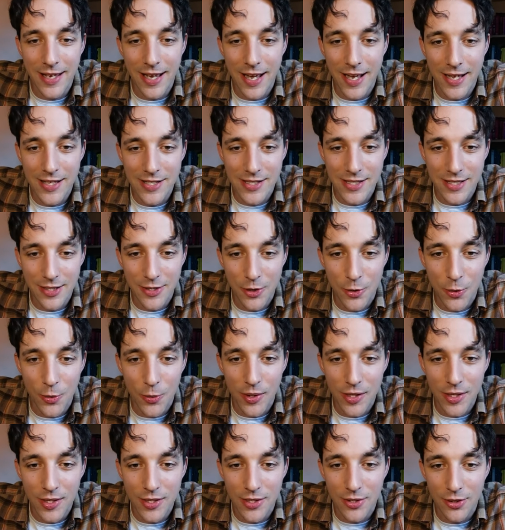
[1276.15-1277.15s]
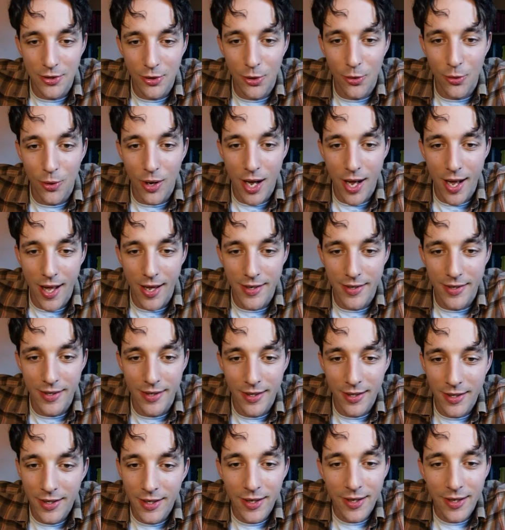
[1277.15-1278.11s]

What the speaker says: Ezequiel, Juan,